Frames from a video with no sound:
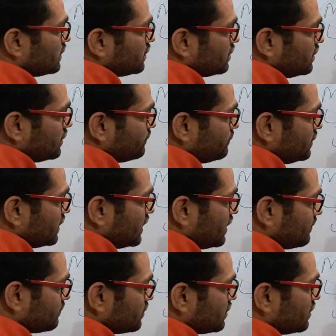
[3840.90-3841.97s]
Then we
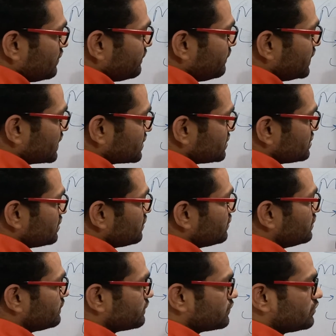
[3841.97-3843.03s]
have convectional
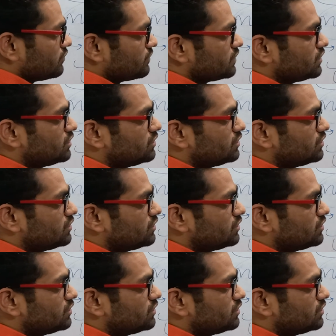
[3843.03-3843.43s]
rainfall.